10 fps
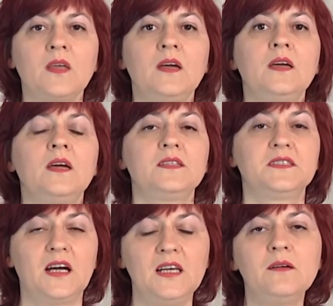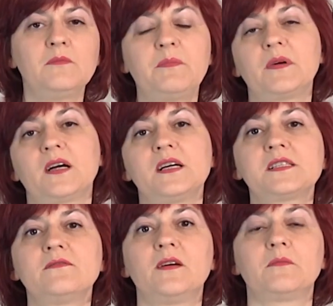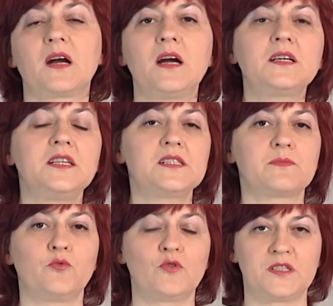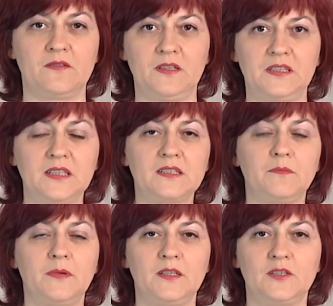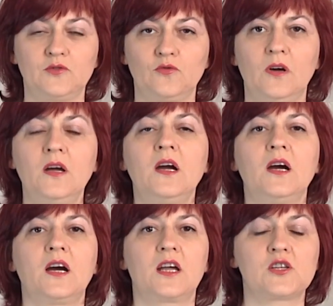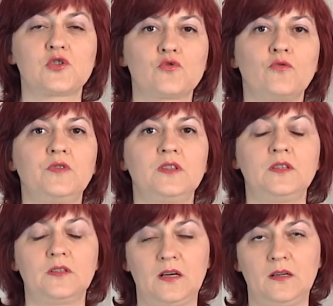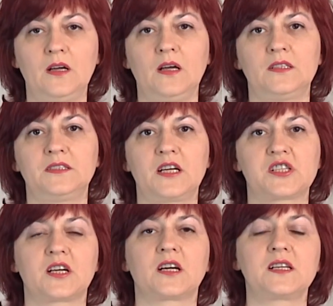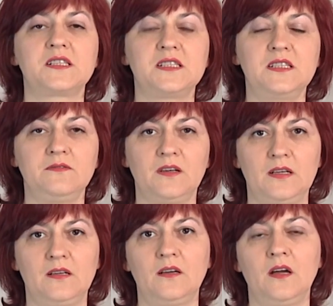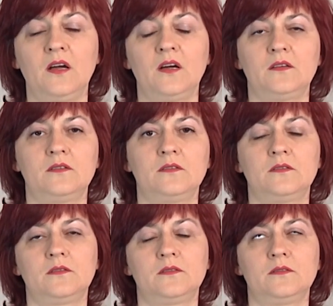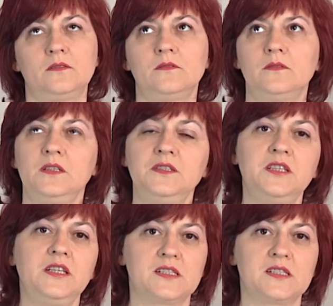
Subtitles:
Following the video tutorial you can make the same butterflies. Then we showed you how to use such piece of work.